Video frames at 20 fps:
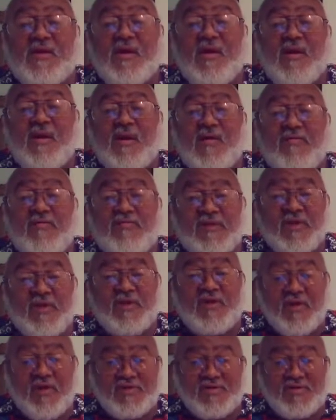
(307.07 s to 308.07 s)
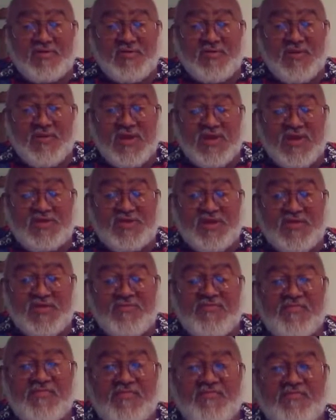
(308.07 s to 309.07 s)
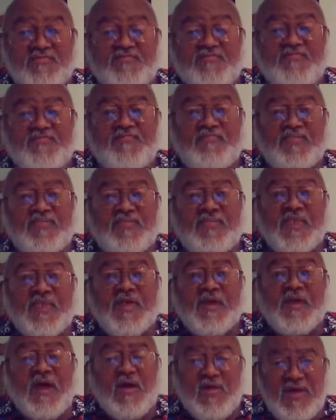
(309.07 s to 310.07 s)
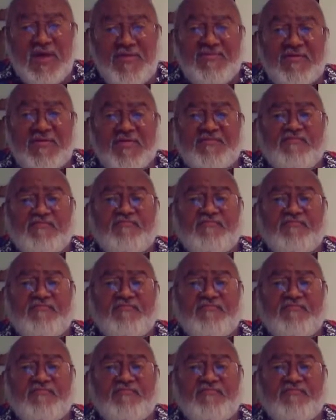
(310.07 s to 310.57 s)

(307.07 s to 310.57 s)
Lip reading: of the classroom teacher. However,